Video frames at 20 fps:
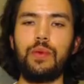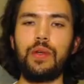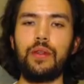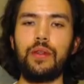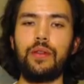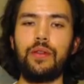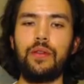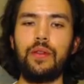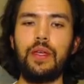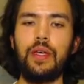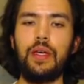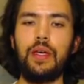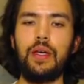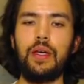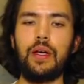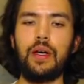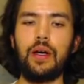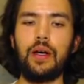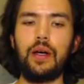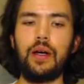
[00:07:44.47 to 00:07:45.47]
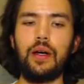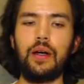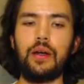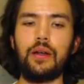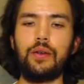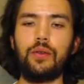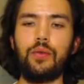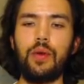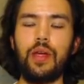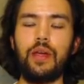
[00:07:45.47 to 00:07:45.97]
with
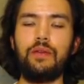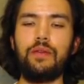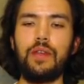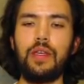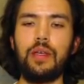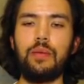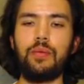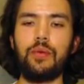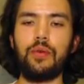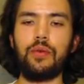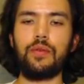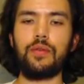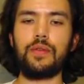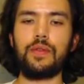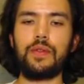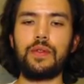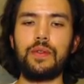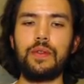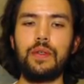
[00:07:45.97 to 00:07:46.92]
Gravekeeper's